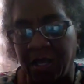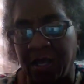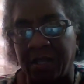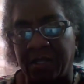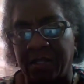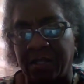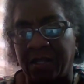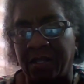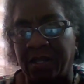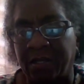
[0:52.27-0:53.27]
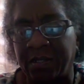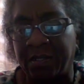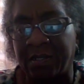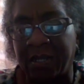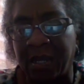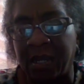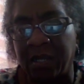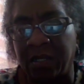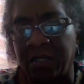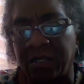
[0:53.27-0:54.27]
And the
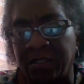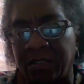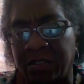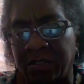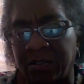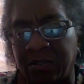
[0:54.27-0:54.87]
tag is